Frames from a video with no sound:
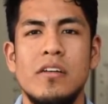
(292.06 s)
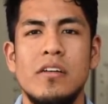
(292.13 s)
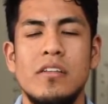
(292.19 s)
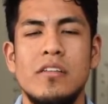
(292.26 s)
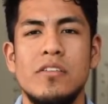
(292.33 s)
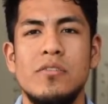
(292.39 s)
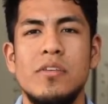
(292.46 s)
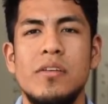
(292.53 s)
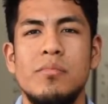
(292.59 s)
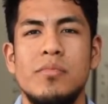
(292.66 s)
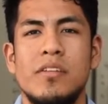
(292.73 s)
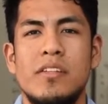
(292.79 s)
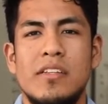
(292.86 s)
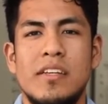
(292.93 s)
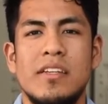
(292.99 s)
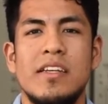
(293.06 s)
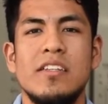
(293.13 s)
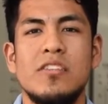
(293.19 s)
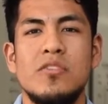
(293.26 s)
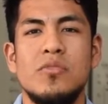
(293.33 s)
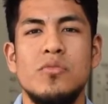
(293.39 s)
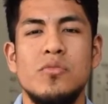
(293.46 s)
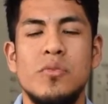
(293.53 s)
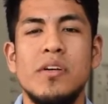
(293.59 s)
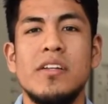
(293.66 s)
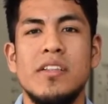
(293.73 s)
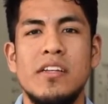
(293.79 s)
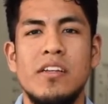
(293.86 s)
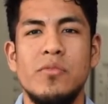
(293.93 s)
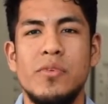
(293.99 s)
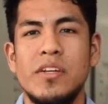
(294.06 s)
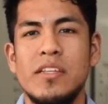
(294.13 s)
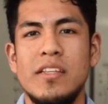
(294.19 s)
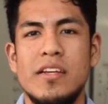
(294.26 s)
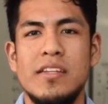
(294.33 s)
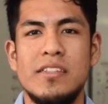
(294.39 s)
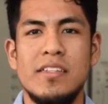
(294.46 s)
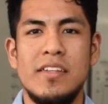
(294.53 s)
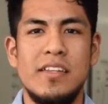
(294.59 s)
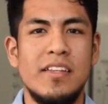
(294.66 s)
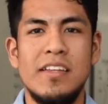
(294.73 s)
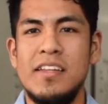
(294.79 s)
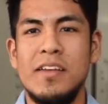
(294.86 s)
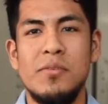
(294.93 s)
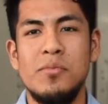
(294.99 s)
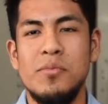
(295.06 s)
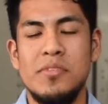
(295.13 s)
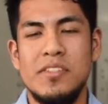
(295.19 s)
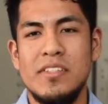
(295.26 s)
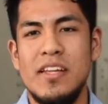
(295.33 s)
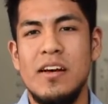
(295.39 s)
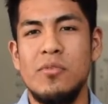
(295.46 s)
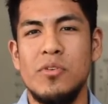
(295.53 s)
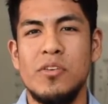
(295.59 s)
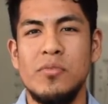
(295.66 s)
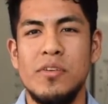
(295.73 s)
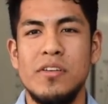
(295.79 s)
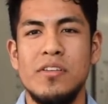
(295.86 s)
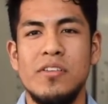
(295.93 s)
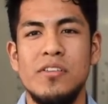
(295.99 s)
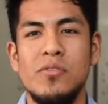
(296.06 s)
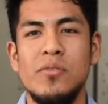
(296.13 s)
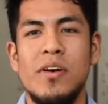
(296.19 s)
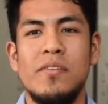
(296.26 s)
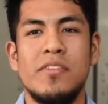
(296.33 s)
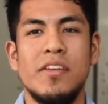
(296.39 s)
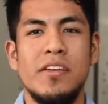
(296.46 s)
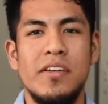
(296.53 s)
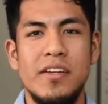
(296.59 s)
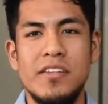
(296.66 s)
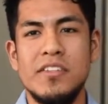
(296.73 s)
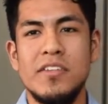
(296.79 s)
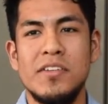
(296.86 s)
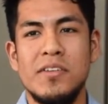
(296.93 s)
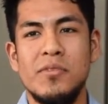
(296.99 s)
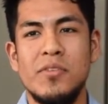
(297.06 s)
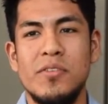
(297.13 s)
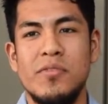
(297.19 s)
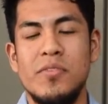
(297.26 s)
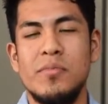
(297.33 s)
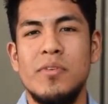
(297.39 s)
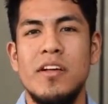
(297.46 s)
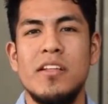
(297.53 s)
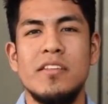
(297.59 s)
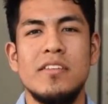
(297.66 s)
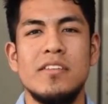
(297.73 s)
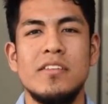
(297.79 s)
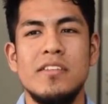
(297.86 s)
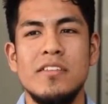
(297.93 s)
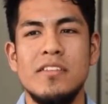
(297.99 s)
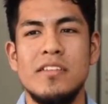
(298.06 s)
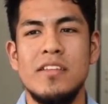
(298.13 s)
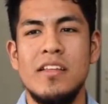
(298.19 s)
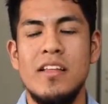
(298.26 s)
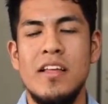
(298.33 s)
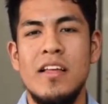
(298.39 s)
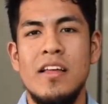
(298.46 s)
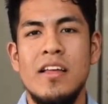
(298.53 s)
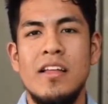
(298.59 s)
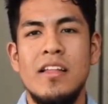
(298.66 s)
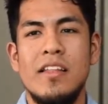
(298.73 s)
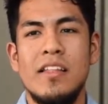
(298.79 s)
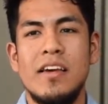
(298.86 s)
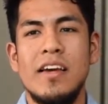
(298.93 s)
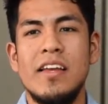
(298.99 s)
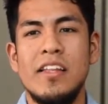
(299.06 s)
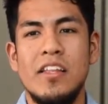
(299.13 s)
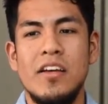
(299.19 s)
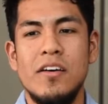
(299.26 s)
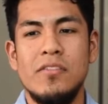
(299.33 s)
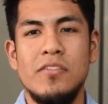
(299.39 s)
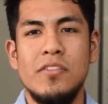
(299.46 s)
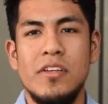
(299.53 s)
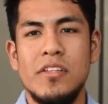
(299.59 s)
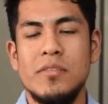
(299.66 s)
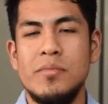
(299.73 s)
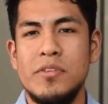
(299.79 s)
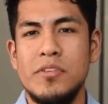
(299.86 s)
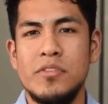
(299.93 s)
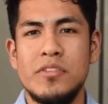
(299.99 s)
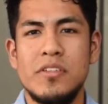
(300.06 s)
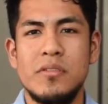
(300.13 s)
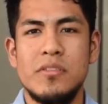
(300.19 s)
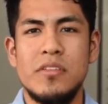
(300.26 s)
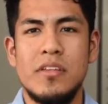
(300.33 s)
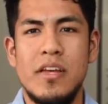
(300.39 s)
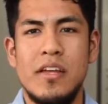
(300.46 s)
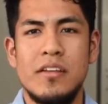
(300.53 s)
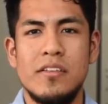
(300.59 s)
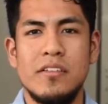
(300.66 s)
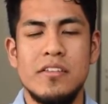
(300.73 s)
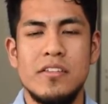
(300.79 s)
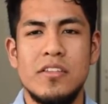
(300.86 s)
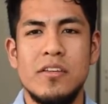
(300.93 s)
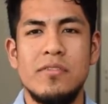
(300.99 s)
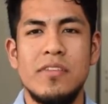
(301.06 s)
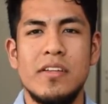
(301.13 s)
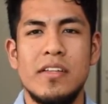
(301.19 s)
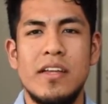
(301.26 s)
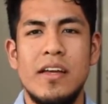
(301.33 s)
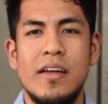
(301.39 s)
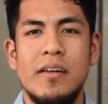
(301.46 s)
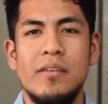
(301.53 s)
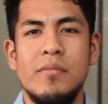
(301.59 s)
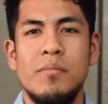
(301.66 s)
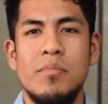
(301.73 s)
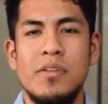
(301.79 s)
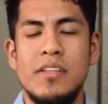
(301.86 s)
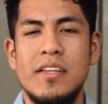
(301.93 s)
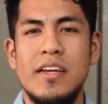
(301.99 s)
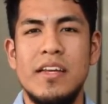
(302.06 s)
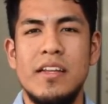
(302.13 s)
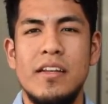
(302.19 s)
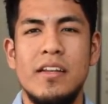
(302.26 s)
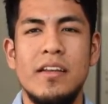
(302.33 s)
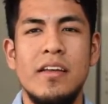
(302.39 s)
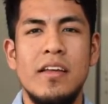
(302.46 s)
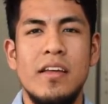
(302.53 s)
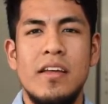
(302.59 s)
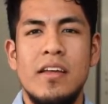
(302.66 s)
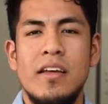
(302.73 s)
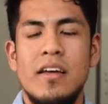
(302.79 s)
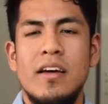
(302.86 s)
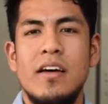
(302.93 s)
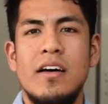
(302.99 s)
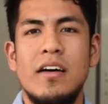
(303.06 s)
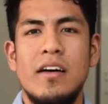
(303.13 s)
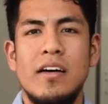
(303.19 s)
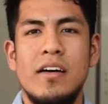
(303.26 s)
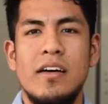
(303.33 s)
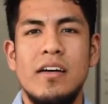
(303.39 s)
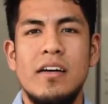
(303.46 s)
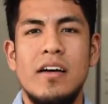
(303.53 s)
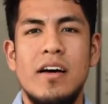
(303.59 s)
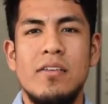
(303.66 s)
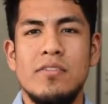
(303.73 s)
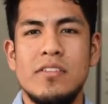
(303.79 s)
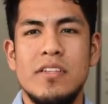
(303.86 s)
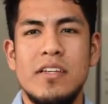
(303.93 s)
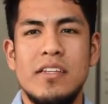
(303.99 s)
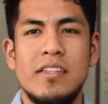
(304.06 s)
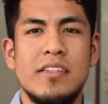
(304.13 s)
degree, but then I quickly realized that was not what I wanted to do after interning with a few politicians. Like I love the entrepreneurship status and stuff like that. But then I was like,